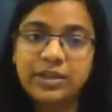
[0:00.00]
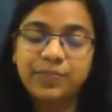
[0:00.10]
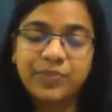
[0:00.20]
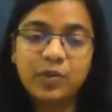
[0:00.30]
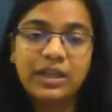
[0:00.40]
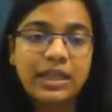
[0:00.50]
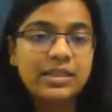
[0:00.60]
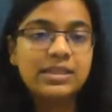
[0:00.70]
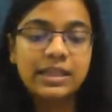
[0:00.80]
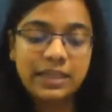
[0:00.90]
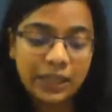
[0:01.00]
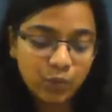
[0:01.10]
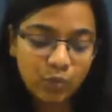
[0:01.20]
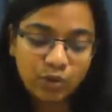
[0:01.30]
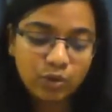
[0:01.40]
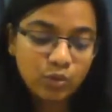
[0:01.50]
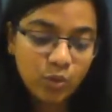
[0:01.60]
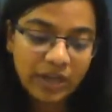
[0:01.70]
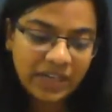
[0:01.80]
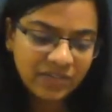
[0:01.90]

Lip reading: Okay, let's say that you want to go ahead